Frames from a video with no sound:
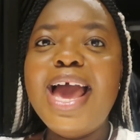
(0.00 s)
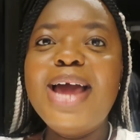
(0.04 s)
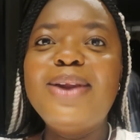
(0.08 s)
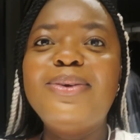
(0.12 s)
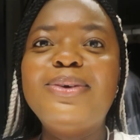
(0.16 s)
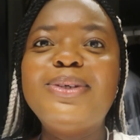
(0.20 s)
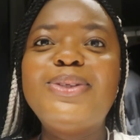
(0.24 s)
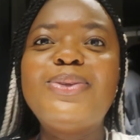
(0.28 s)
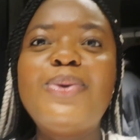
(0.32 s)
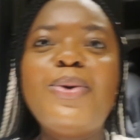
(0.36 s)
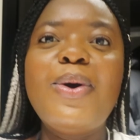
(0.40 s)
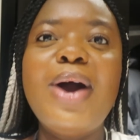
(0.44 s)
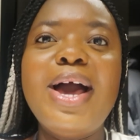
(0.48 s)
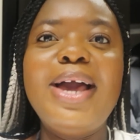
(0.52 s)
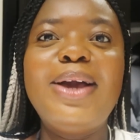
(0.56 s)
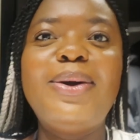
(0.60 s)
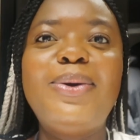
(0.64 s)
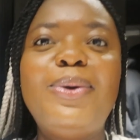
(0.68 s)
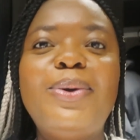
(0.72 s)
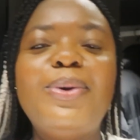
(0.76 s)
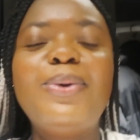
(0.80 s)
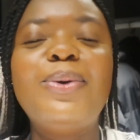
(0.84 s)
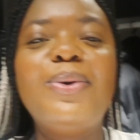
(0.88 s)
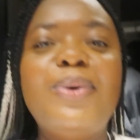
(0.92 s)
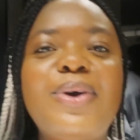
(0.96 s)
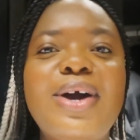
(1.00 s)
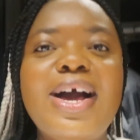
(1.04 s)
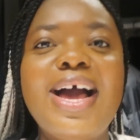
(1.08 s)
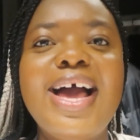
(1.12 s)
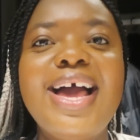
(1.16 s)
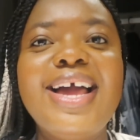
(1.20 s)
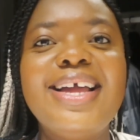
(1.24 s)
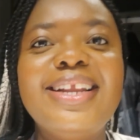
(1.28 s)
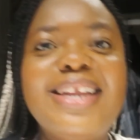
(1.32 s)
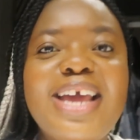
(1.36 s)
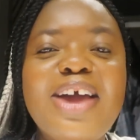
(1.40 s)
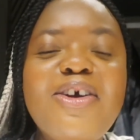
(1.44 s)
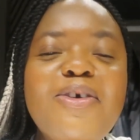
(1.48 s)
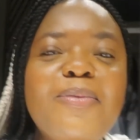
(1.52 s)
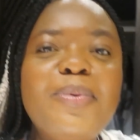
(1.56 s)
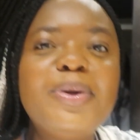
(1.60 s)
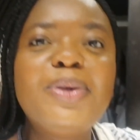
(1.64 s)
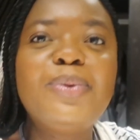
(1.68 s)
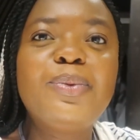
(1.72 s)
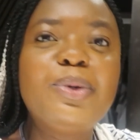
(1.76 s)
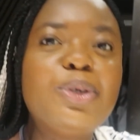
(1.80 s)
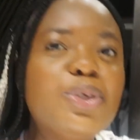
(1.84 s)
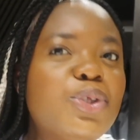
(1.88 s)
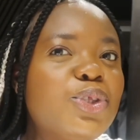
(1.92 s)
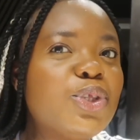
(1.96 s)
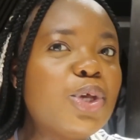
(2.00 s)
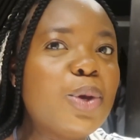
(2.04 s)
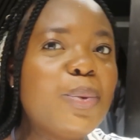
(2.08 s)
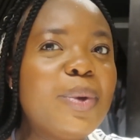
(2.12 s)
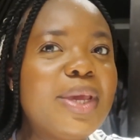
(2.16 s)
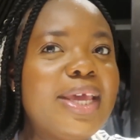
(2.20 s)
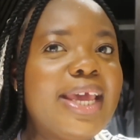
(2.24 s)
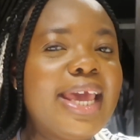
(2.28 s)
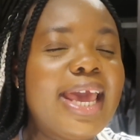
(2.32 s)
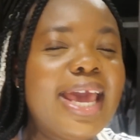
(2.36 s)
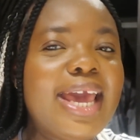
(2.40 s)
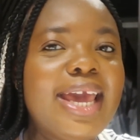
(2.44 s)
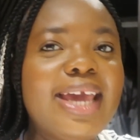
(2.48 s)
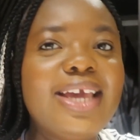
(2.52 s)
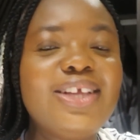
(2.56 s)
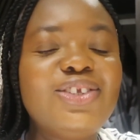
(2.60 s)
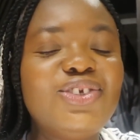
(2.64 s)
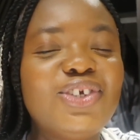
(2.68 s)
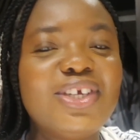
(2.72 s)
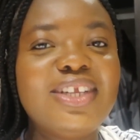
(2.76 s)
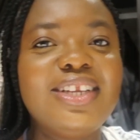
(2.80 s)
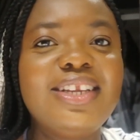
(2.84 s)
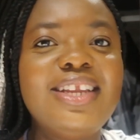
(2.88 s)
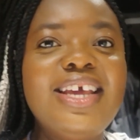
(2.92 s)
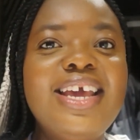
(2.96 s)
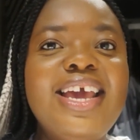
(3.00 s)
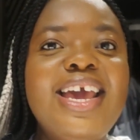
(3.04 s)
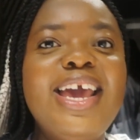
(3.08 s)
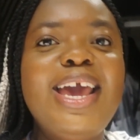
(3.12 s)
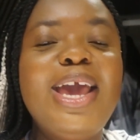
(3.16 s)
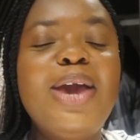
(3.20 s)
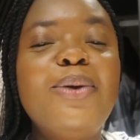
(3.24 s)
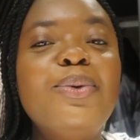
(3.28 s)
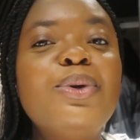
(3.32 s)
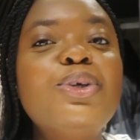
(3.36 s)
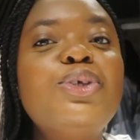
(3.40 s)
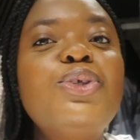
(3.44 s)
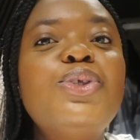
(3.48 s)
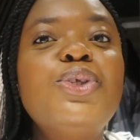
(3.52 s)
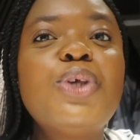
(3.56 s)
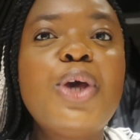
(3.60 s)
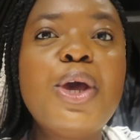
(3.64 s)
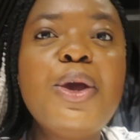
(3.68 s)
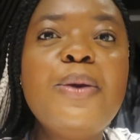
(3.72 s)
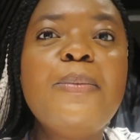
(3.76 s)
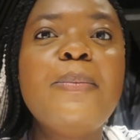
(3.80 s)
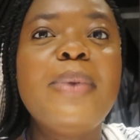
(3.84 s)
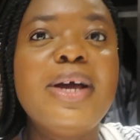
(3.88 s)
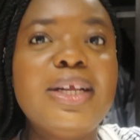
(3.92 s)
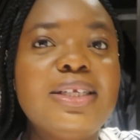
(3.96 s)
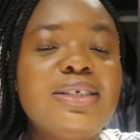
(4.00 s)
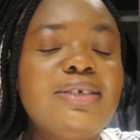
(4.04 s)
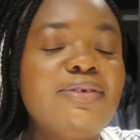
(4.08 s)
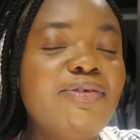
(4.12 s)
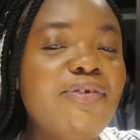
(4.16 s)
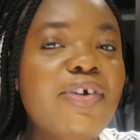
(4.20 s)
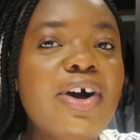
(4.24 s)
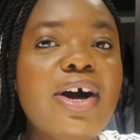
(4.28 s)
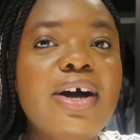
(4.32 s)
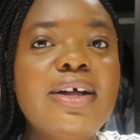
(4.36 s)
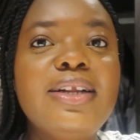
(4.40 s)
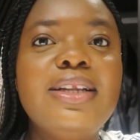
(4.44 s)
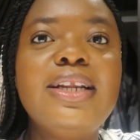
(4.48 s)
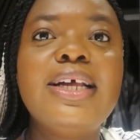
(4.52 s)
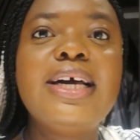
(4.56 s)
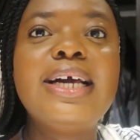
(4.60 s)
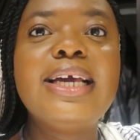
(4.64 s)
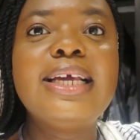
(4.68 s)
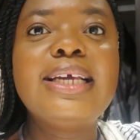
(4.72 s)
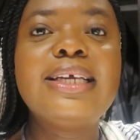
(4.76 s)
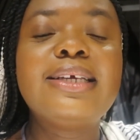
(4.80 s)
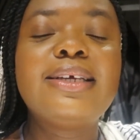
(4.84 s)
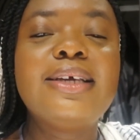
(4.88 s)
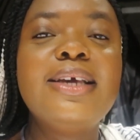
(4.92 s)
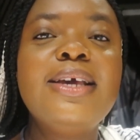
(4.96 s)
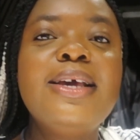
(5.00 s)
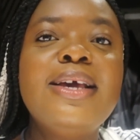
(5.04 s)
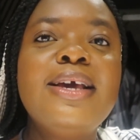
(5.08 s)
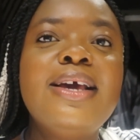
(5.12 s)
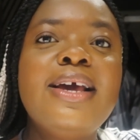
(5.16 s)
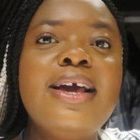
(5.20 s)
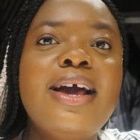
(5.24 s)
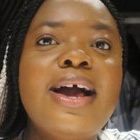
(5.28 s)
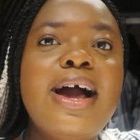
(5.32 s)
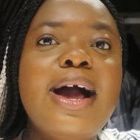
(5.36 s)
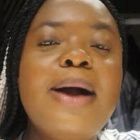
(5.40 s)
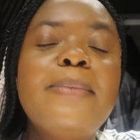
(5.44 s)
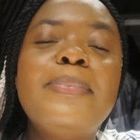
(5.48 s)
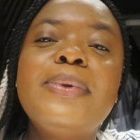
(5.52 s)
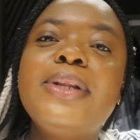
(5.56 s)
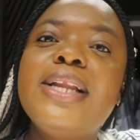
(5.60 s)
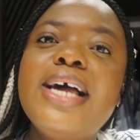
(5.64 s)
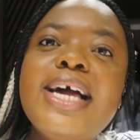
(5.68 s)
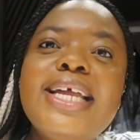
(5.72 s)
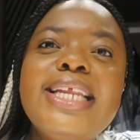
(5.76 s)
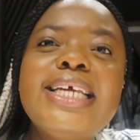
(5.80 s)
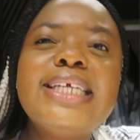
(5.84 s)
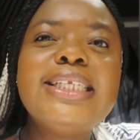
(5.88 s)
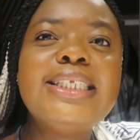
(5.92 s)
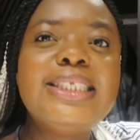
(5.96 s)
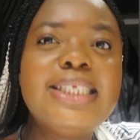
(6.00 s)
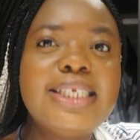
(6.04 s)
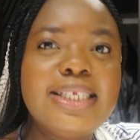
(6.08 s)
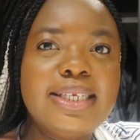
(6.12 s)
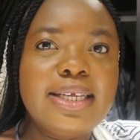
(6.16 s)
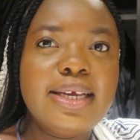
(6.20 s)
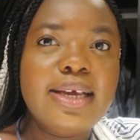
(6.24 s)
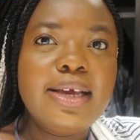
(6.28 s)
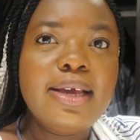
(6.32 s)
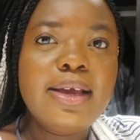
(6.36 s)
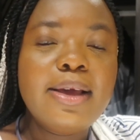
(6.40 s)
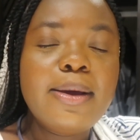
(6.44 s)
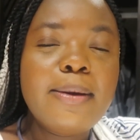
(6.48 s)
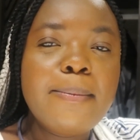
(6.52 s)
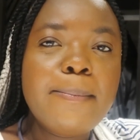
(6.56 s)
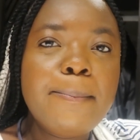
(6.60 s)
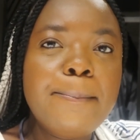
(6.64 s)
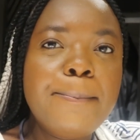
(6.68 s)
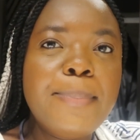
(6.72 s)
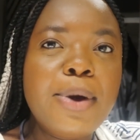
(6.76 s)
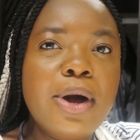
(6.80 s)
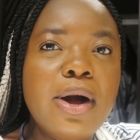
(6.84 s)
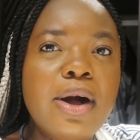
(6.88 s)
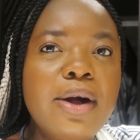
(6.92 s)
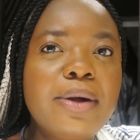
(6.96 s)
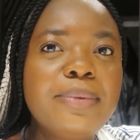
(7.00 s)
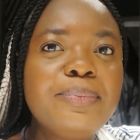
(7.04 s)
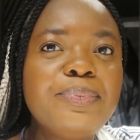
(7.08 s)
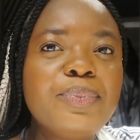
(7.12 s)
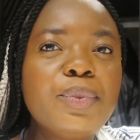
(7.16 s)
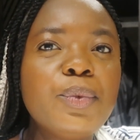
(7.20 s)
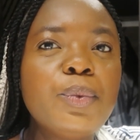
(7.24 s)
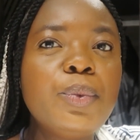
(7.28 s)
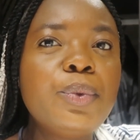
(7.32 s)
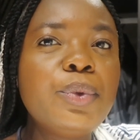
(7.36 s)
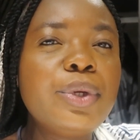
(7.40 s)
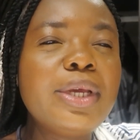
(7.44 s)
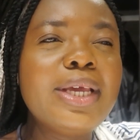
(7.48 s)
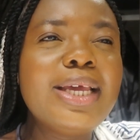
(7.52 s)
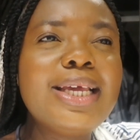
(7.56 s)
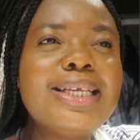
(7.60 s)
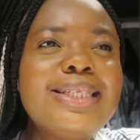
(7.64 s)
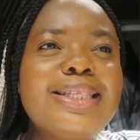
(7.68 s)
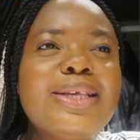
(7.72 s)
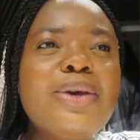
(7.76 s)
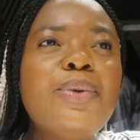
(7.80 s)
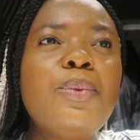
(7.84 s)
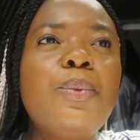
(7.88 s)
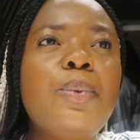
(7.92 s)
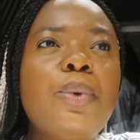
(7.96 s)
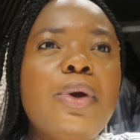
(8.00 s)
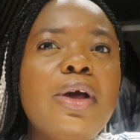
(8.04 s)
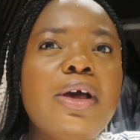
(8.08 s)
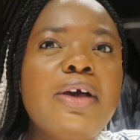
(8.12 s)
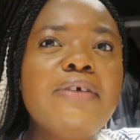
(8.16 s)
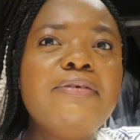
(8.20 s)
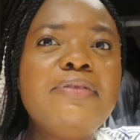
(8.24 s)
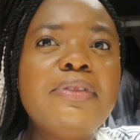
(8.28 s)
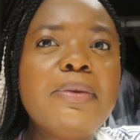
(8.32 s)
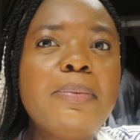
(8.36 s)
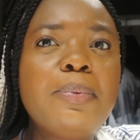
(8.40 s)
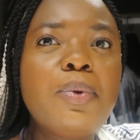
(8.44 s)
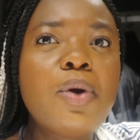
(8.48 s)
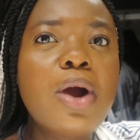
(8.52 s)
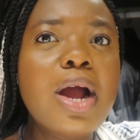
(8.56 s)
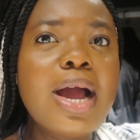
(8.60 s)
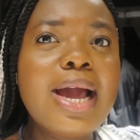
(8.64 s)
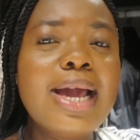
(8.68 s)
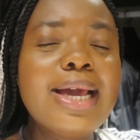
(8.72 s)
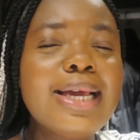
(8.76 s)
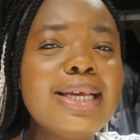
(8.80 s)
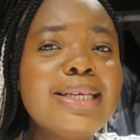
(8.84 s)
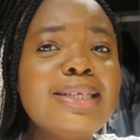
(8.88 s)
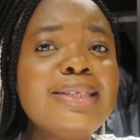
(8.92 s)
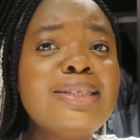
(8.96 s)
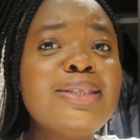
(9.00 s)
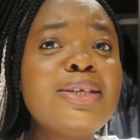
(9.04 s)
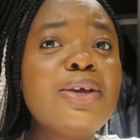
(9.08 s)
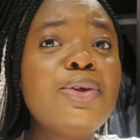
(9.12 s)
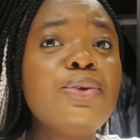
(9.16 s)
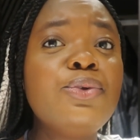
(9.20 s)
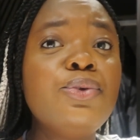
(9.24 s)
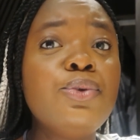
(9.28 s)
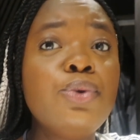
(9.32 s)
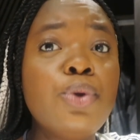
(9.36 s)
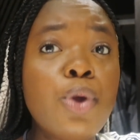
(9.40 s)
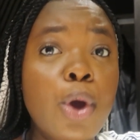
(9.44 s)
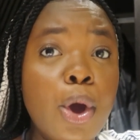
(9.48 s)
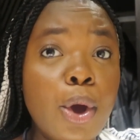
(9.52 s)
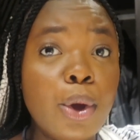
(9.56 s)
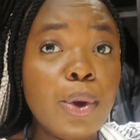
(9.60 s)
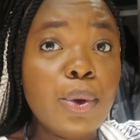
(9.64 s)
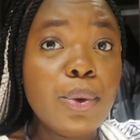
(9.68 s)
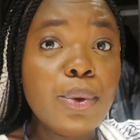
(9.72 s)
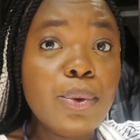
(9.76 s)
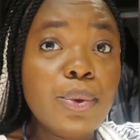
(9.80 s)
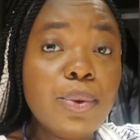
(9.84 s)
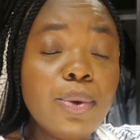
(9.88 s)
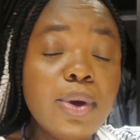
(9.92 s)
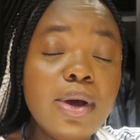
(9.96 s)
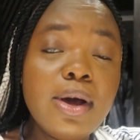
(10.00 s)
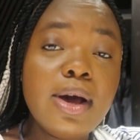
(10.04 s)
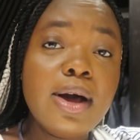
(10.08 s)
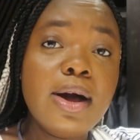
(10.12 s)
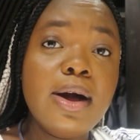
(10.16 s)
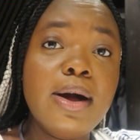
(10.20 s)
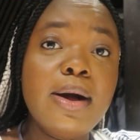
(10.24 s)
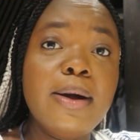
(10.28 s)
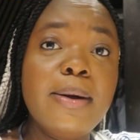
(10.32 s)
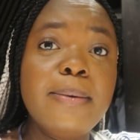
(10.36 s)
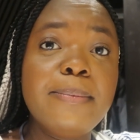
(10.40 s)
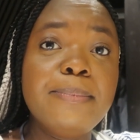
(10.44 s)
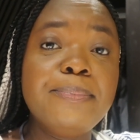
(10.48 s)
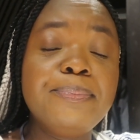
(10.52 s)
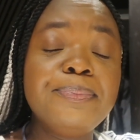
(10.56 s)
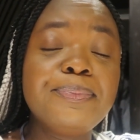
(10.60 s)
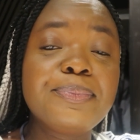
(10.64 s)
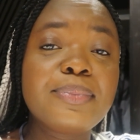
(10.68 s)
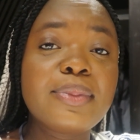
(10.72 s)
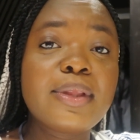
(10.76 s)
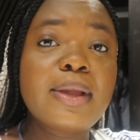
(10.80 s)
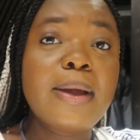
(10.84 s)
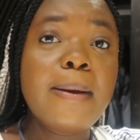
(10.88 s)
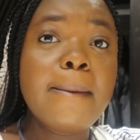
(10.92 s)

and it was quite cool and everybody was so engaged and it was so much fun like i'm glad i did it but is it worth the price no um